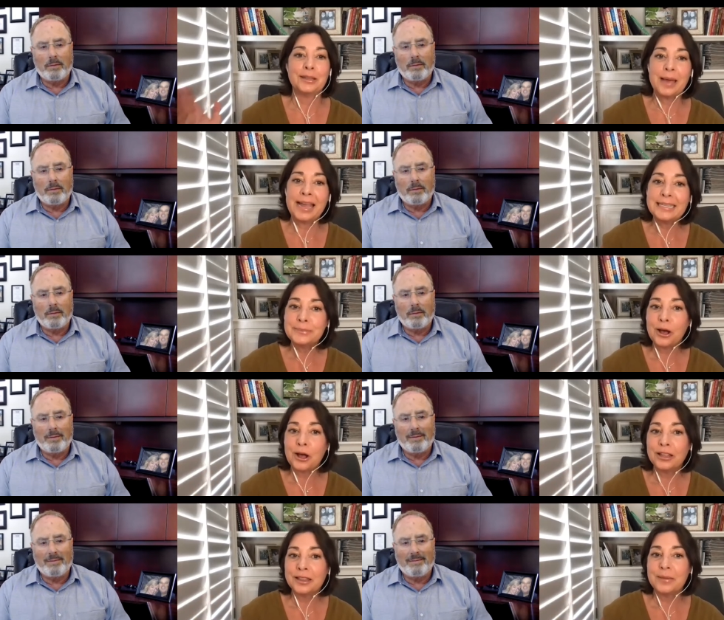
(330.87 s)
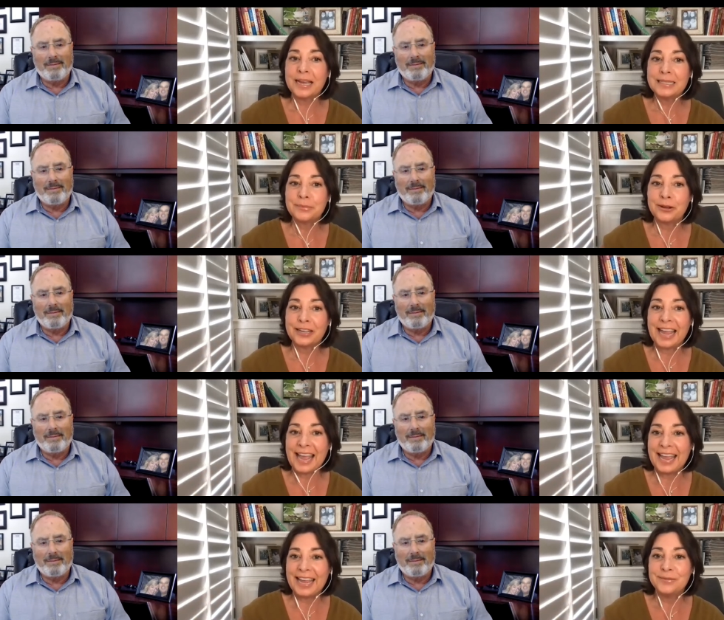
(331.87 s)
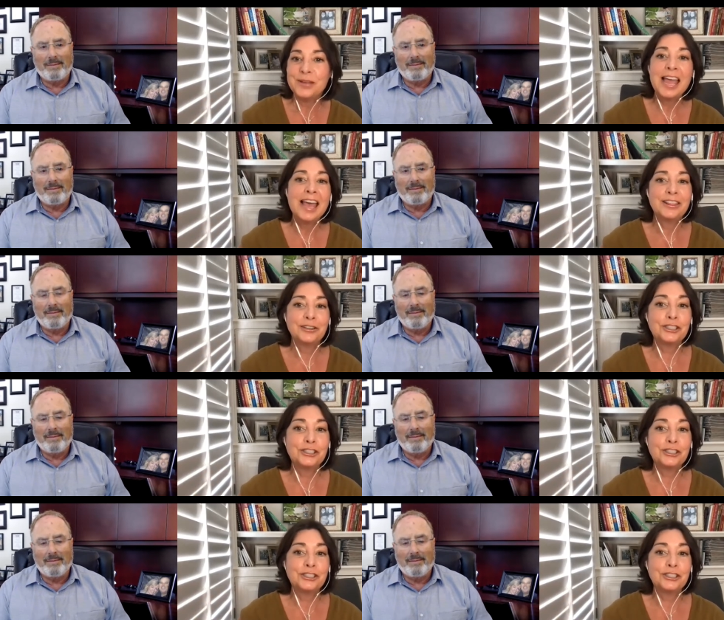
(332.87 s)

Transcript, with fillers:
Speaker 1: the baseball at the baseball game. They're